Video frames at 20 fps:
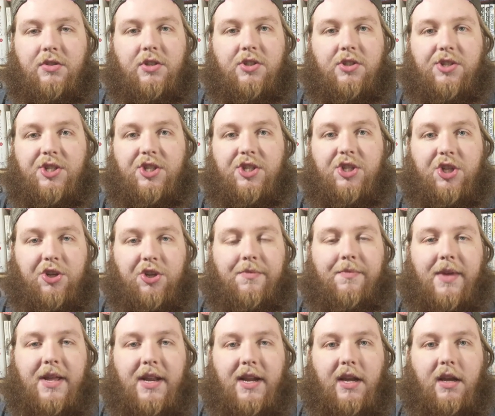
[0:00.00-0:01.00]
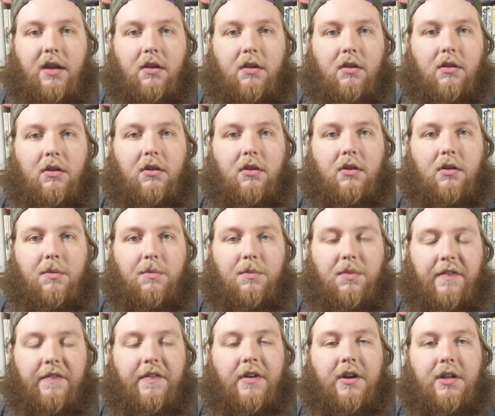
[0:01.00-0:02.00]
there's just too many
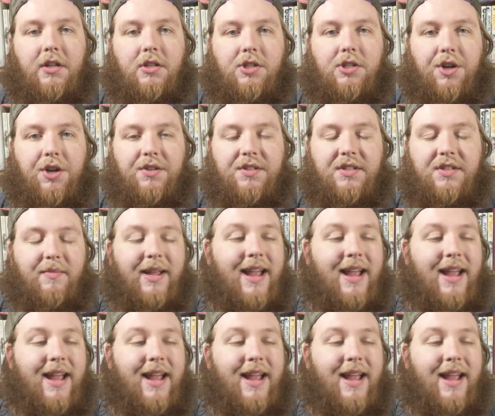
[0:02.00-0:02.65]
perverted jokes.